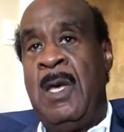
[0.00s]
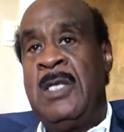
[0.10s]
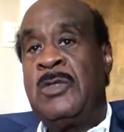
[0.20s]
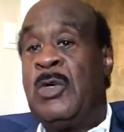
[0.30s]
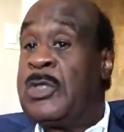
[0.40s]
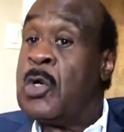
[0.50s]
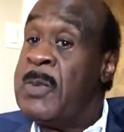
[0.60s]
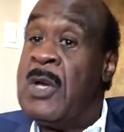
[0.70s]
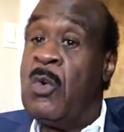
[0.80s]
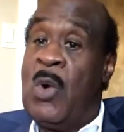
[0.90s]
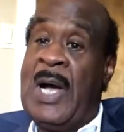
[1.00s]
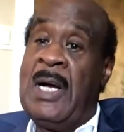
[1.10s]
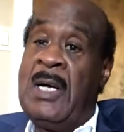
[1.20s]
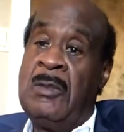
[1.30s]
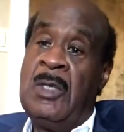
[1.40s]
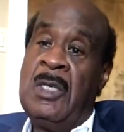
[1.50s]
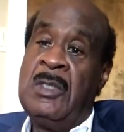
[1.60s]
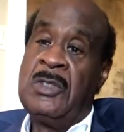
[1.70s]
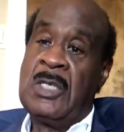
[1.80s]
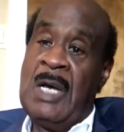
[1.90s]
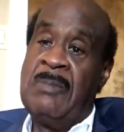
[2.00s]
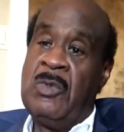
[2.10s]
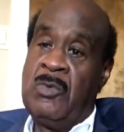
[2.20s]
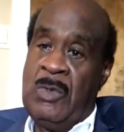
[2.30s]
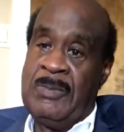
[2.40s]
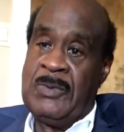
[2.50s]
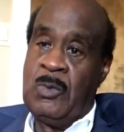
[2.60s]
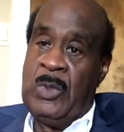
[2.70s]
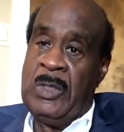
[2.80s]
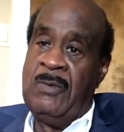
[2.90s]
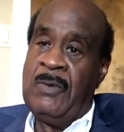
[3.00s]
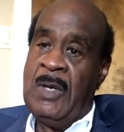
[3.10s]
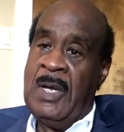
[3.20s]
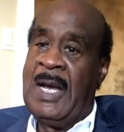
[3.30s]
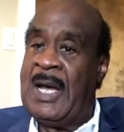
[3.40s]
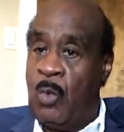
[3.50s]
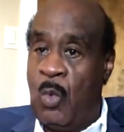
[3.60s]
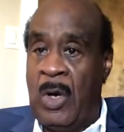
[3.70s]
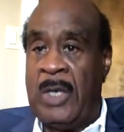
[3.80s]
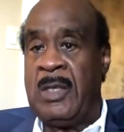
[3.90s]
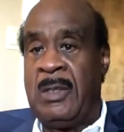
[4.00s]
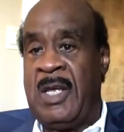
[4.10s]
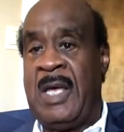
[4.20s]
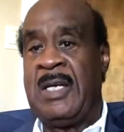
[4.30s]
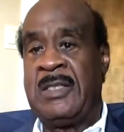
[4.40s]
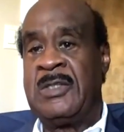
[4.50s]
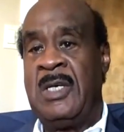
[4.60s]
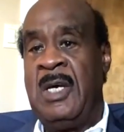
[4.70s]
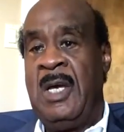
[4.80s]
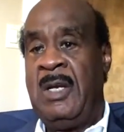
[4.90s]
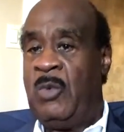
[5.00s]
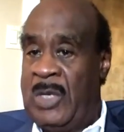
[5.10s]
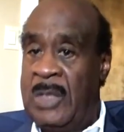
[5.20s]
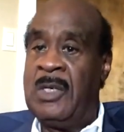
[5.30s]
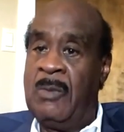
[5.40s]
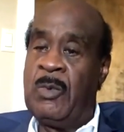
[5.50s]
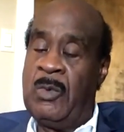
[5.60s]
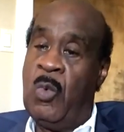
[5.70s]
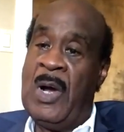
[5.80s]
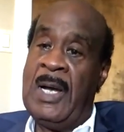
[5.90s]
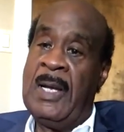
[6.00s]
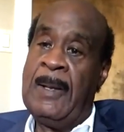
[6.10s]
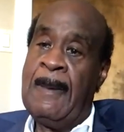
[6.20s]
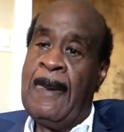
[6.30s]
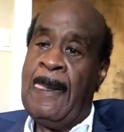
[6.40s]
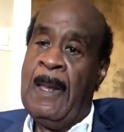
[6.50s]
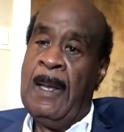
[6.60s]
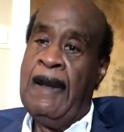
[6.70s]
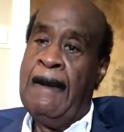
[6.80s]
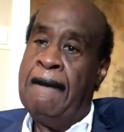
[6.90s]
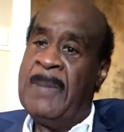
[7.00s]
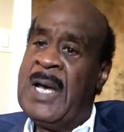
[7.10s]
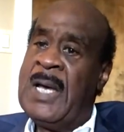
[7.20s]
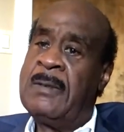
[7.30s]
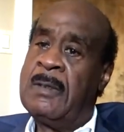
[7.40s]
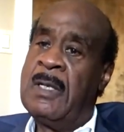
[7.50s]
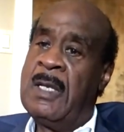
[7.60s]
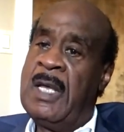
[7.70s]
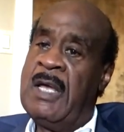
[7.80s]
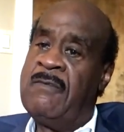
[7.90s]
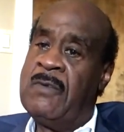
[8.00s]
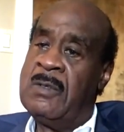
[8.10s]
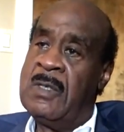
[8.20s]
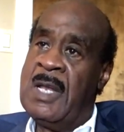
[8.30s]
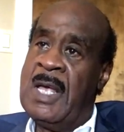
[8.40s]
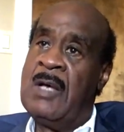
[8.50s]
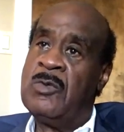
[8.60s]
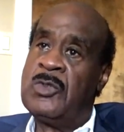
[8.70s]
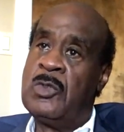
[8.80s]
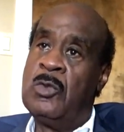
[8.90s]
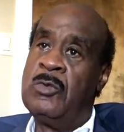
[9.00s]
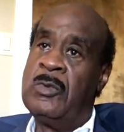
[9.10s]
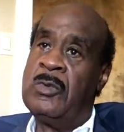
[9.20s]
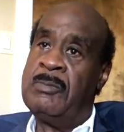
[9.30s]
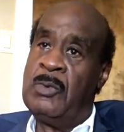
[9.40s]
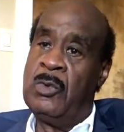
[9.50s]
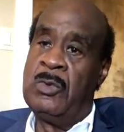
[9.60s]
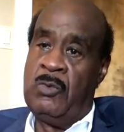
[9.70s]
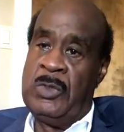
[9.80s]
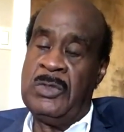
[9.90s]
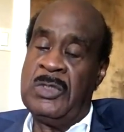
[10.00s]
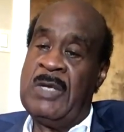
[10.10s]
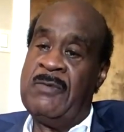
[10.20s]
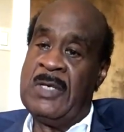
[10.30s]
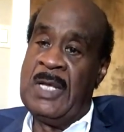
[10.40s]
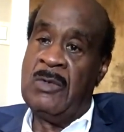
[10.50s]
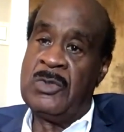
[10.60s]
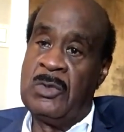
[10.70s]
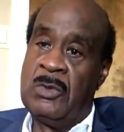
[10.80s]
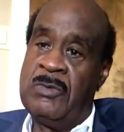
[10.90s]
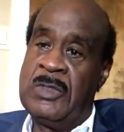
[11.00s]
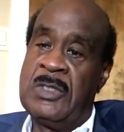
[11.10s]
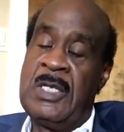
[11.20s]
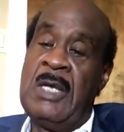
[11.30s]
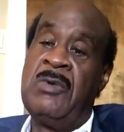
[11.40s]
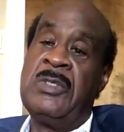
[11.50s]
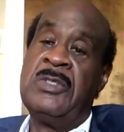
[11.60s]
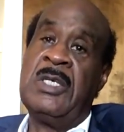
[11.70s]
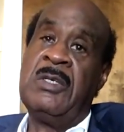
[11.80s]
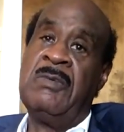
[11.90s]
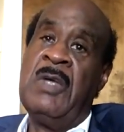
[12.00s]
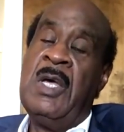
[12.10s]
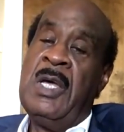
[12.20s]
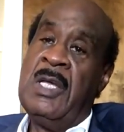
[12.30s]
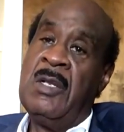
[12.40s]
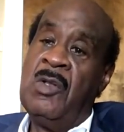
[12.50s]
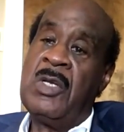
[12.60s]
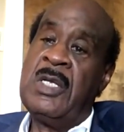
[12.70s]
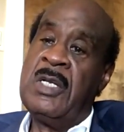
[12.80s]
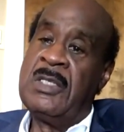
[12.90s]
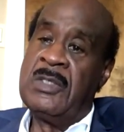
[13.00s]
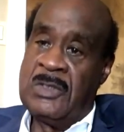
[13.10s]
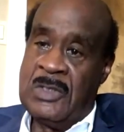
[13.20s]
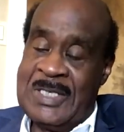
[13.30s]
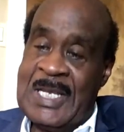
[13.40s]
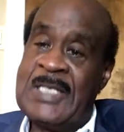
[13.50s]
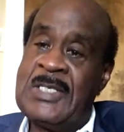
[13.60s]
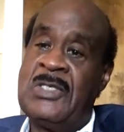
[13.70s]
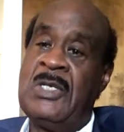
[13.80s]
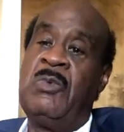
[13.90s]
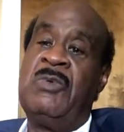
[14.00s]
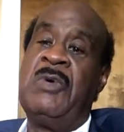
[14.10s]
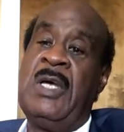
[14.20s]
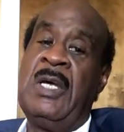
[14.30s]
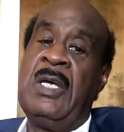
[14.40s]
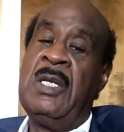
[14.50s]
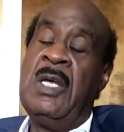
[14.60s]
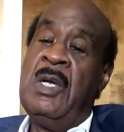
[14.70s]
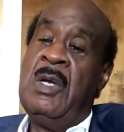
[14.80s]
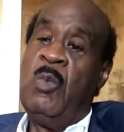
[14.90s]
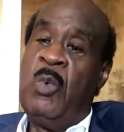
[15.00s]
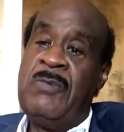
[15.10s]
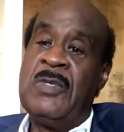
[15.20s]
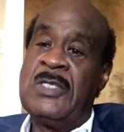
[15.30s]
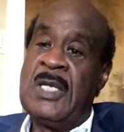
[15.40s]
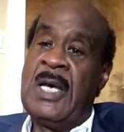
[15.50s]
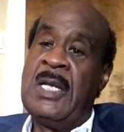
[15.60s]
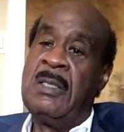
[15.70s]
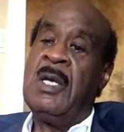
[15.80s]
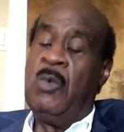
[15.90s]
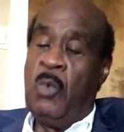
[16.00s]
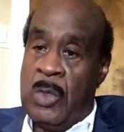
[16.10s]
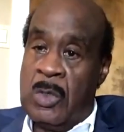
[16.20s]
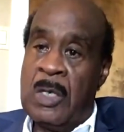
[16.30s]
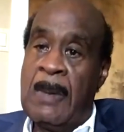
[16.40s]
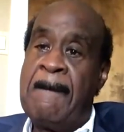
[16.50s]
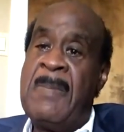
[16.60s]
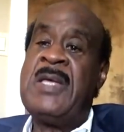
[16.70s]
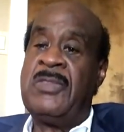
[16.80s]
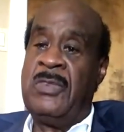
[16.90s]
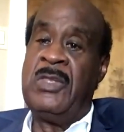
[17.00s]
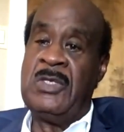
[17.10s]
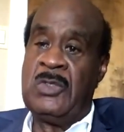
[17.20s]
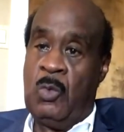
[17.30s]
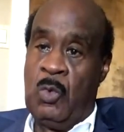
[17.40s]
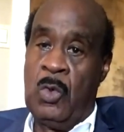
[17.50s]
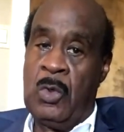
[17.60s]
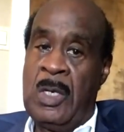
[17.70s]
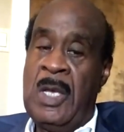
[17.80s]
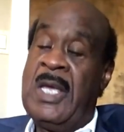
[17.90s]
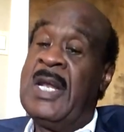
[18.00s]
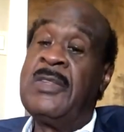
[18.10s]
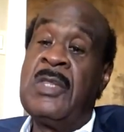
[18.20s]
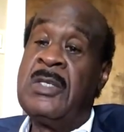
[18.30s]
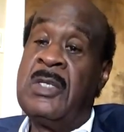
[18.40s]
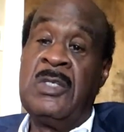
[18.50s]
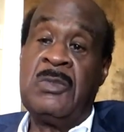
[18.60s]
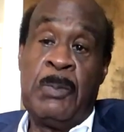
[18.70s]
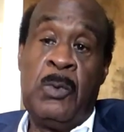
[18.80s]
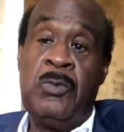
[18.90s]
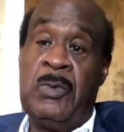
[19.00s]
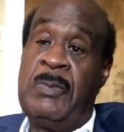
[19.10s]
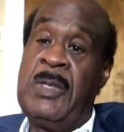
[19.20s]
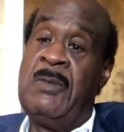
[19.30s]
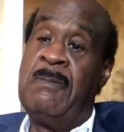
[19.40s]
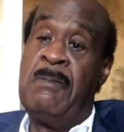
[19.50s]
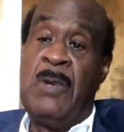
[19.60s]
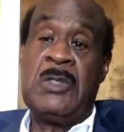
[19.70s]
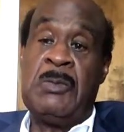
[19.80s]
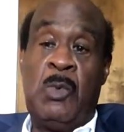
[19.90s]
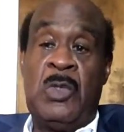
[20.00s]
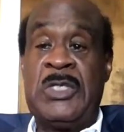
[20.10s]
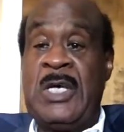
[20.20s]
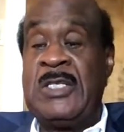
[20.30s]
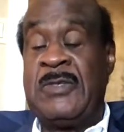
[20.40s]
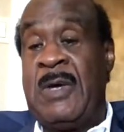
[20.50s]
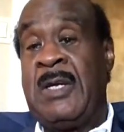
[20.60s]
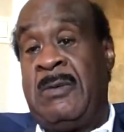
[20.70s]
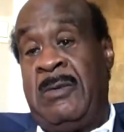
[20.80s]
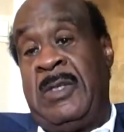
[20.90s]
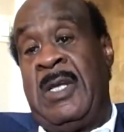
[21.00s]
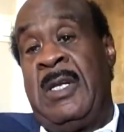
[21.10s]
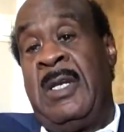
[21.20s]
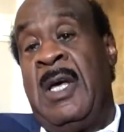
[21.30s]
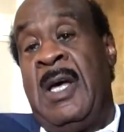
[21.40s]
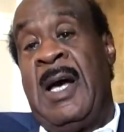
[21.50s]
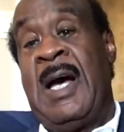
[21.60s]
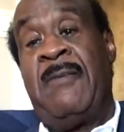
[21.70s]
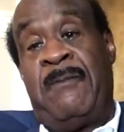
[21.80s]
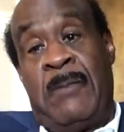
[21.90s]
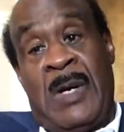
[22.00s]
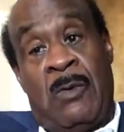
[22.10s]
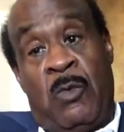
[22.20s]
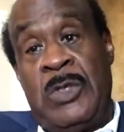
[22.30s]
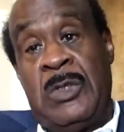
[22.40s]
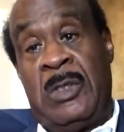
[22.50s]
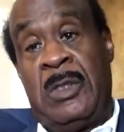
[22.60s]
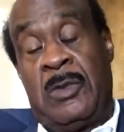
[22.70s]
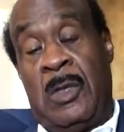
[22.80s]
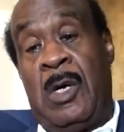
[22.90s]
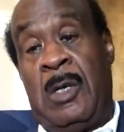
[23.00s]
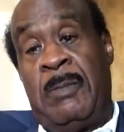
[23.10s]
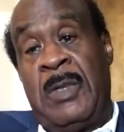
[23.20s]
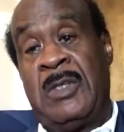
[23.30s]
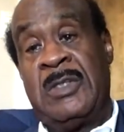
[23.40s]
So it took me a while to come to grips with, I wanted X, and we ended up with Y. But having now served on the Board of Regents, having now served as a county executive, and looking at the successes that we've had, we've decided we're going to make this work. And I think that it's proved to be much more satisfactory than I originally thought, because